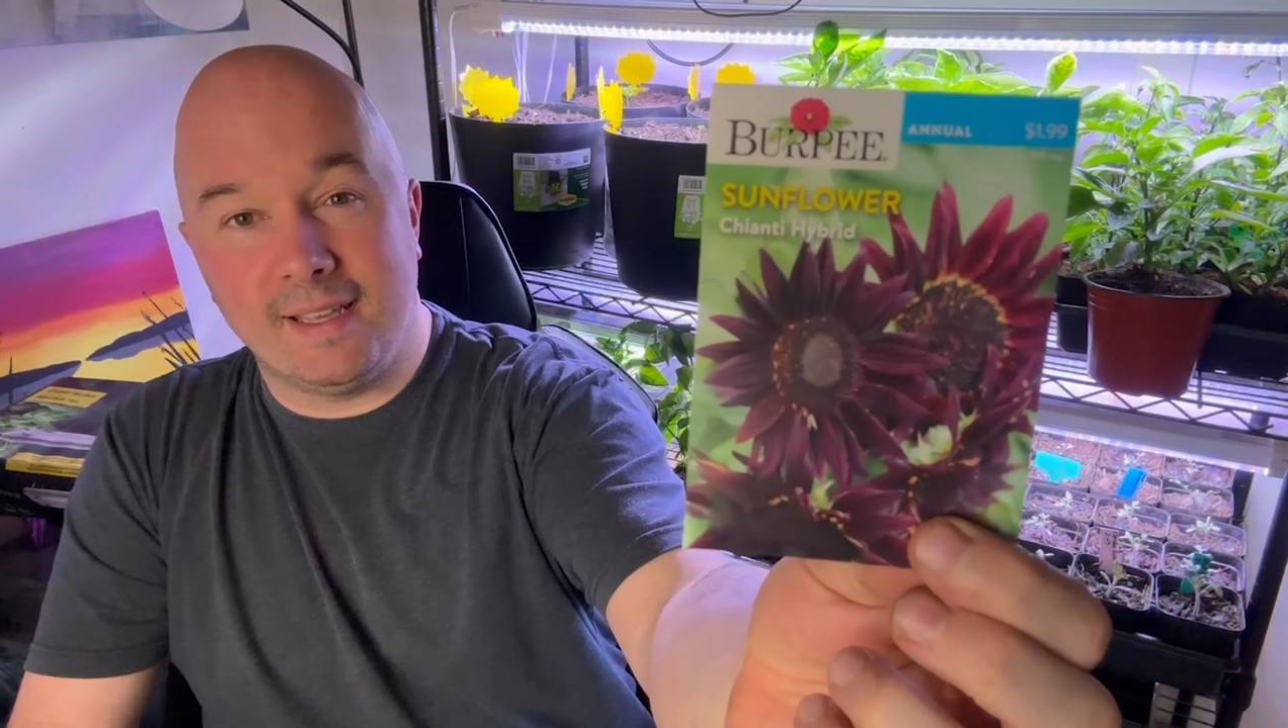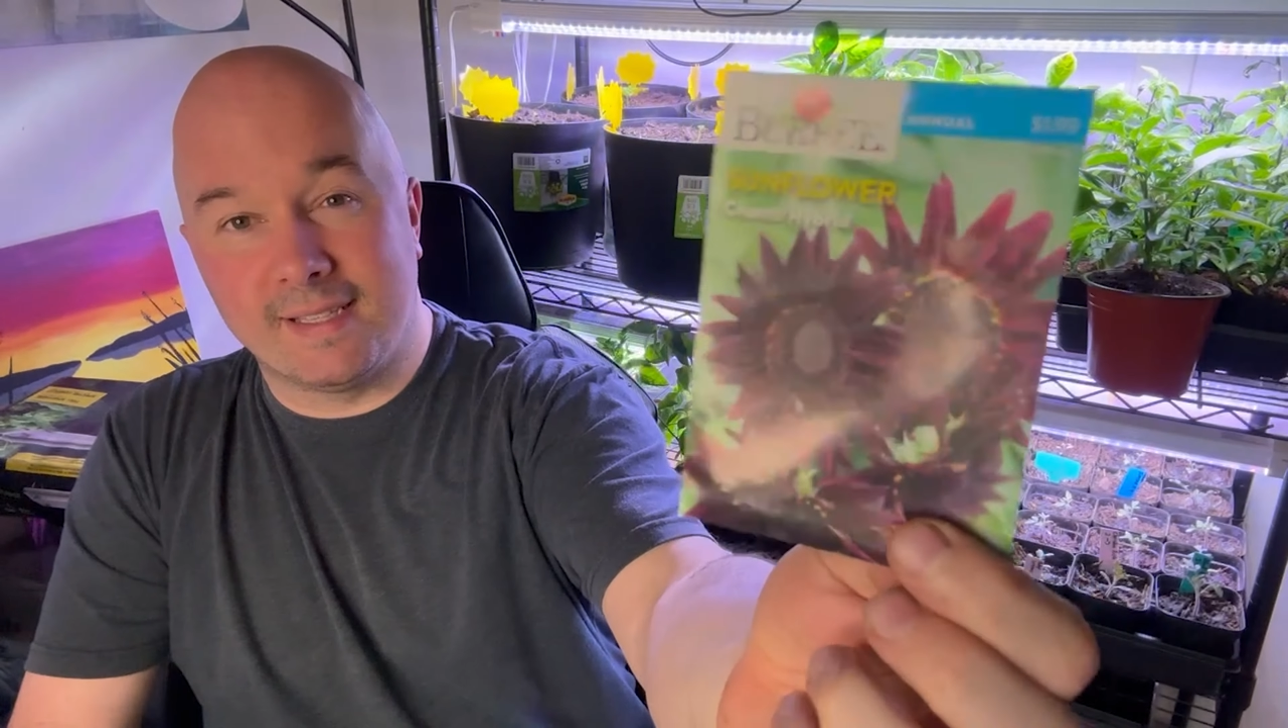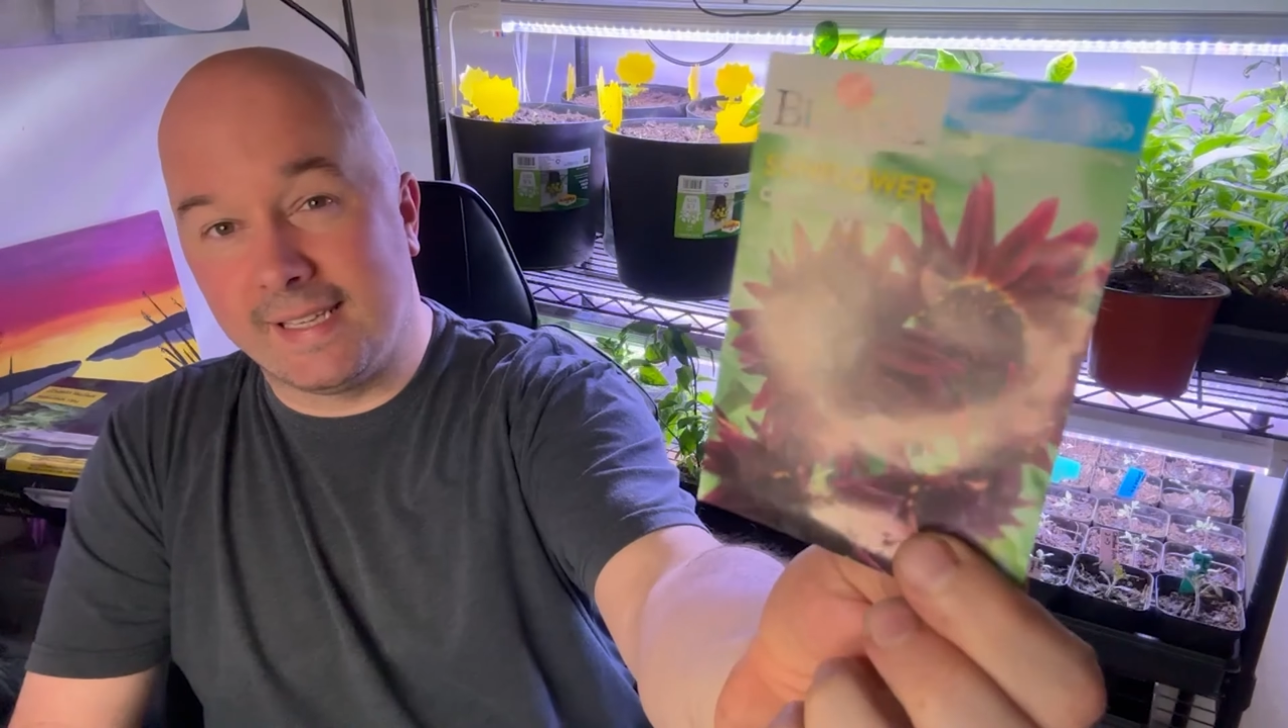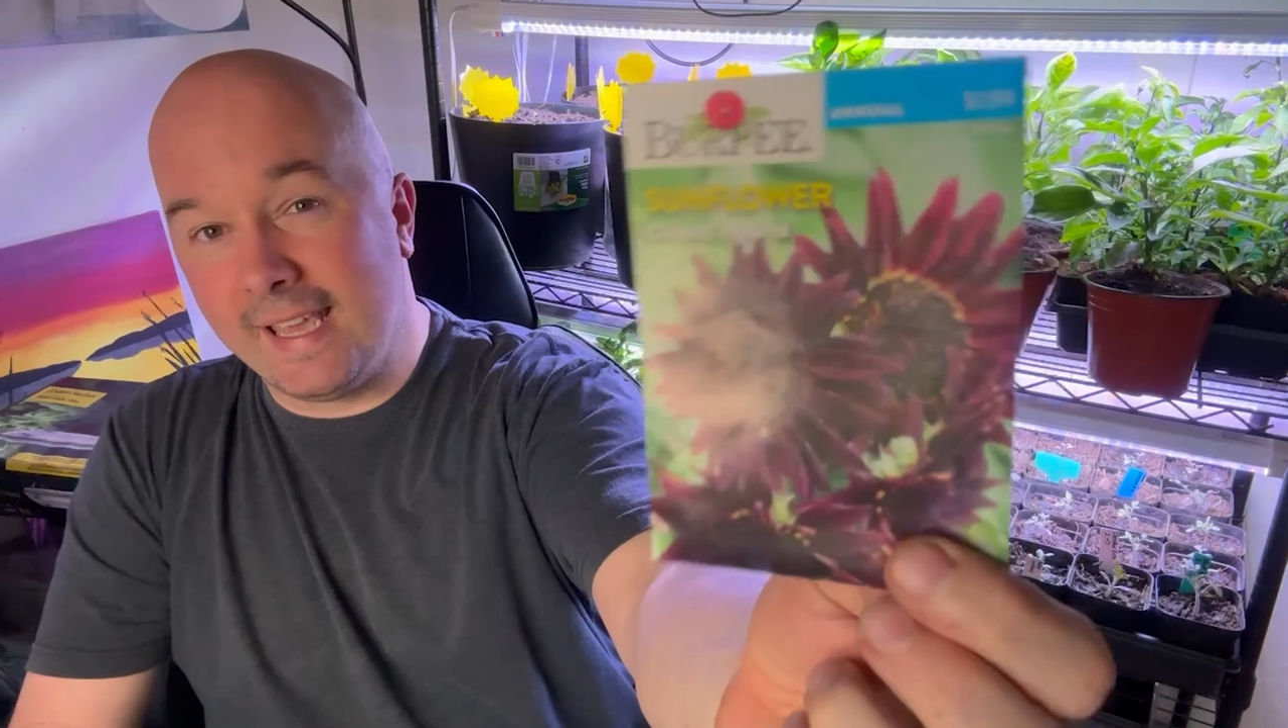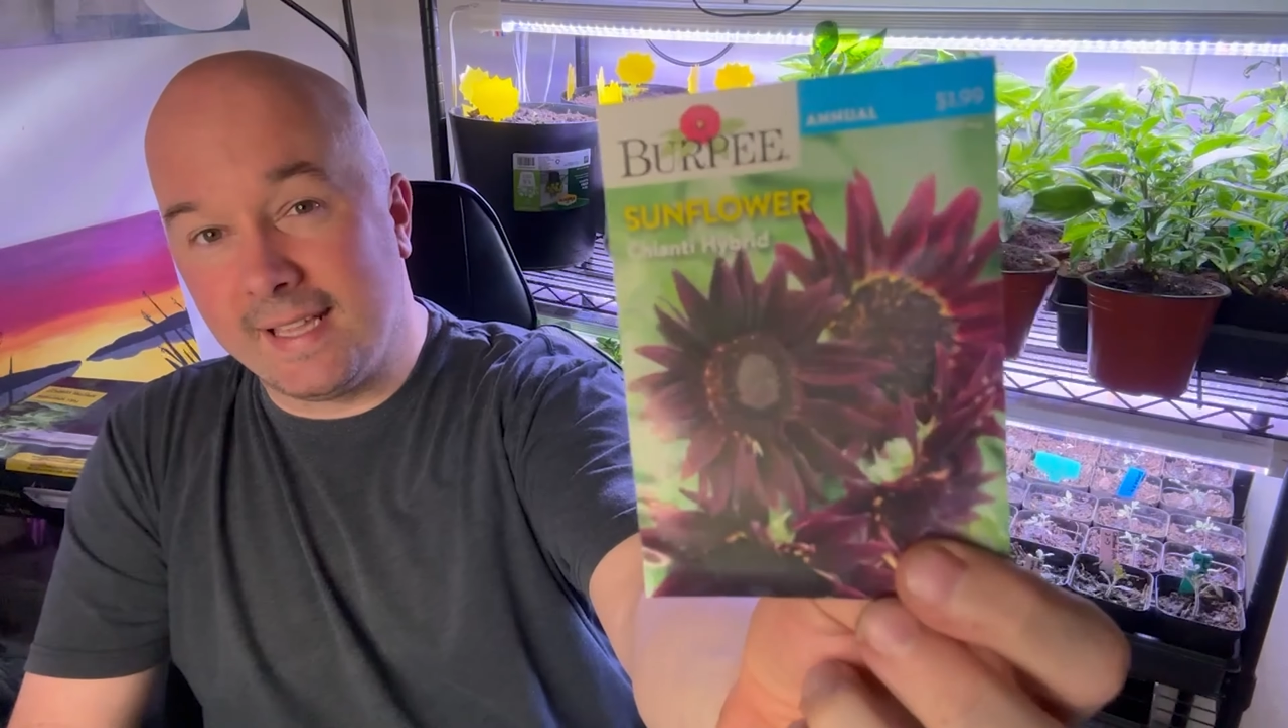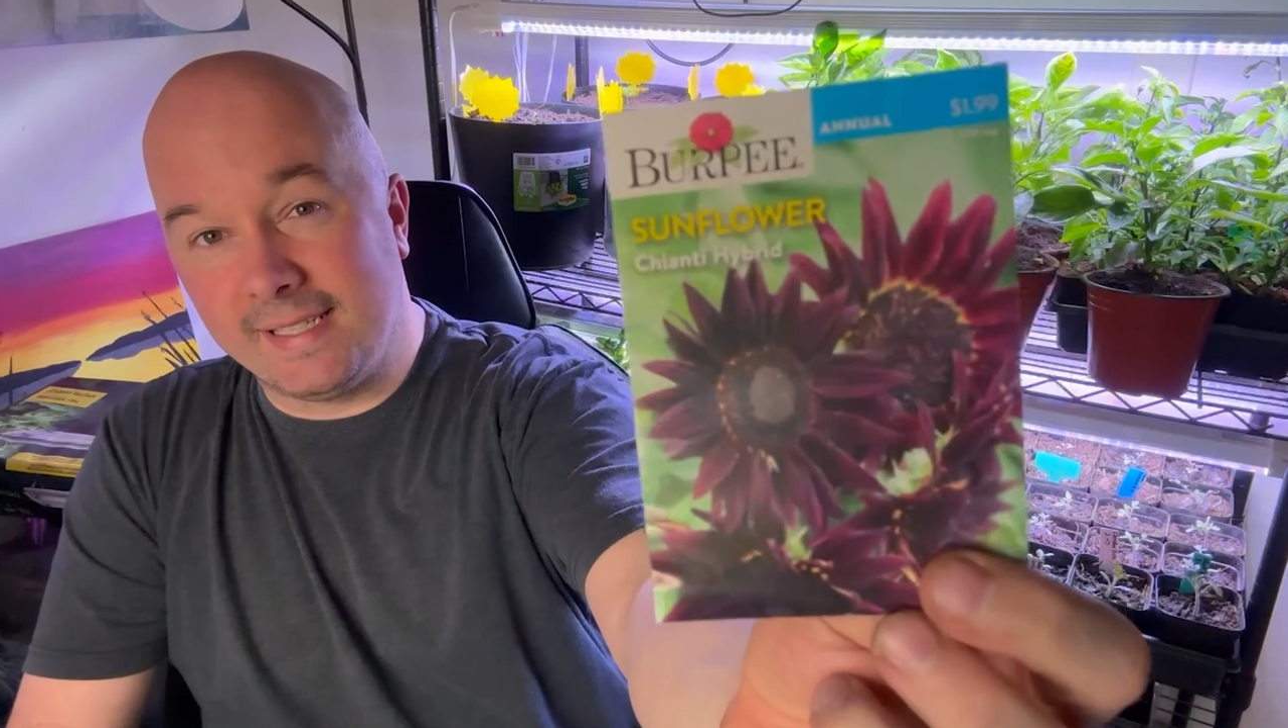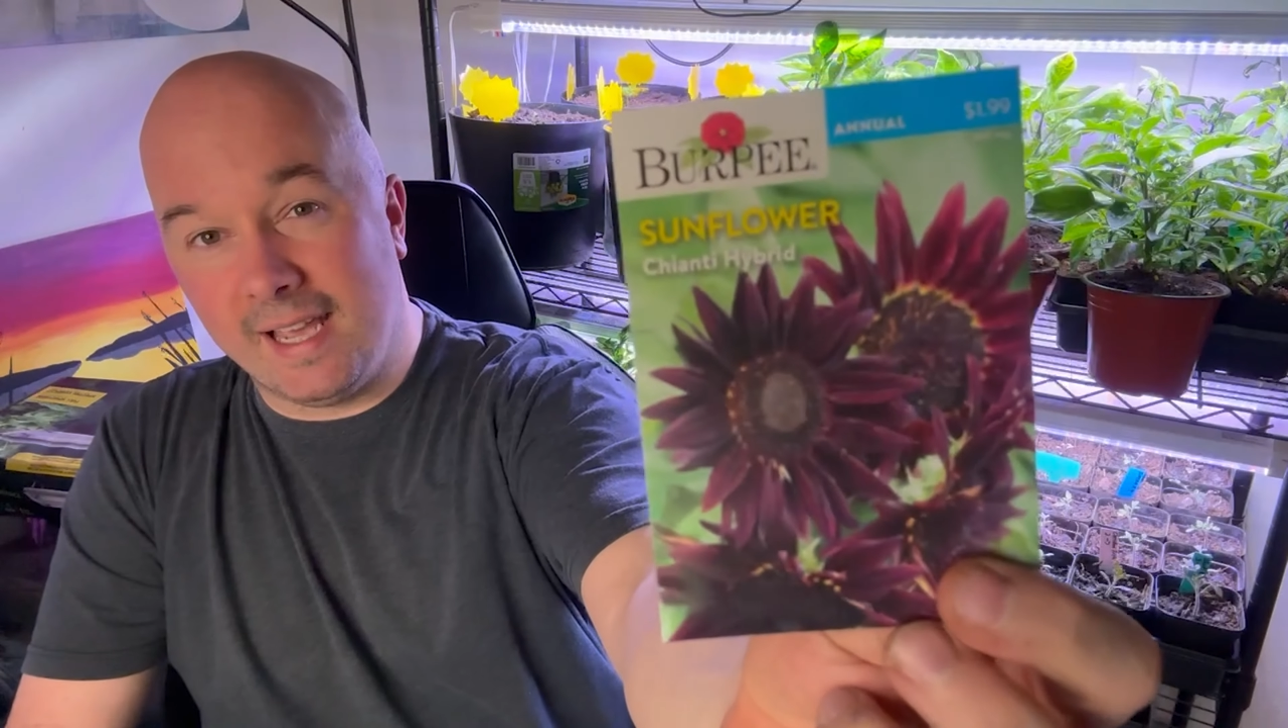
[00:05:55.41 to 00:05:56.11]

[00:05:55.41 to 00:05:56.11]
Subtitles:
It's a Chianti